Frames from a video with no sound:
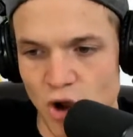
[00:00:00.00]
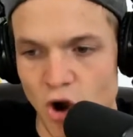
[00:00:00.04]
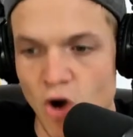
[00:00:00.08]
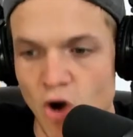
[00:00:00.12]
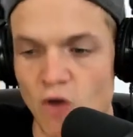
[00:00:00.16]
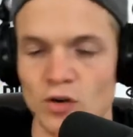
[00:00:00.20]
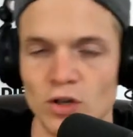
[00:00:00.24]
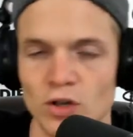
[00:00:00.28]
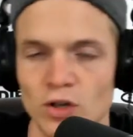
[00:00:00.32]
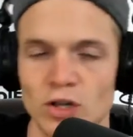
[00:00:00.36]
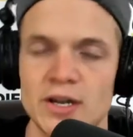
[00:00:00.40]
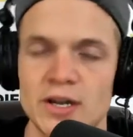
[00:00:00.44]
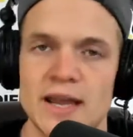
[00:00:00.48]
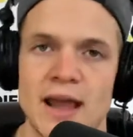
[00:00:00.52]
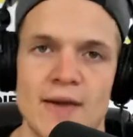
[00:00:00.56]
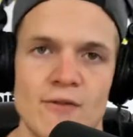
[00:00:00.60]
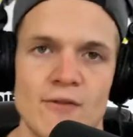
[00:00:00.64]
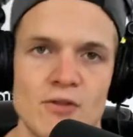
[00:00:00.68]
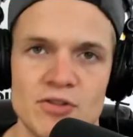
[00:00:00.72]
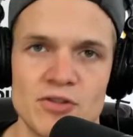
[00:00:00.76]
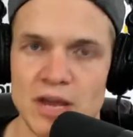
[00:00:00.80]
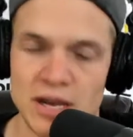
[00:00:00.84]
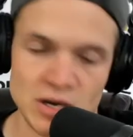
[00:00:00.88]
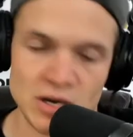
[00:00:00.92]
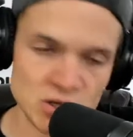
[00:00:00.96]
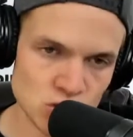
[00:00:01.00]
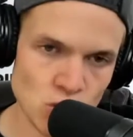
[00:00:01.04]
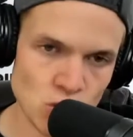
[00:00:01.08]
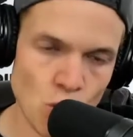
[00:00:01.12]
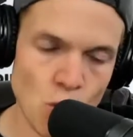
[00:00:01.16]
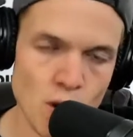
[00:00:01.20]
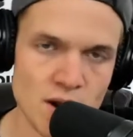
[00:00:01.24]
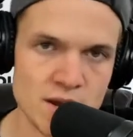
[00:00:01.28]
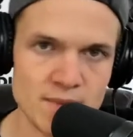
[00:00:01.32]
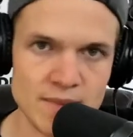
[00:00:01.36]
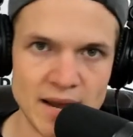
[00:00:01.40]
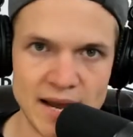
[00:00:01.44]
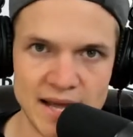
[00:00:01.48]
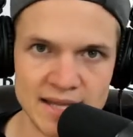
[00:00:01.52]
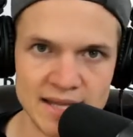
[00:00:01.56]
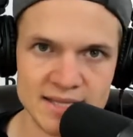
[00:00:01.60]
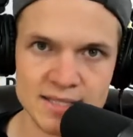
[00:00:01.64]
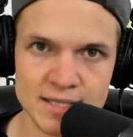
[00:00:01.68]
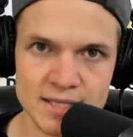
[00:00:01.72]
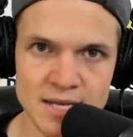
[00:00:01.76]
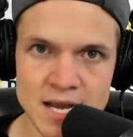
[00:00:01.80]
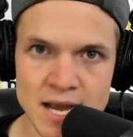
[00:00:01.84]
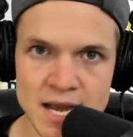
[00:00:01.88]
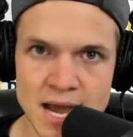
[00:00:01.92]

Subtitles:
overlooking everything, 20 minutes,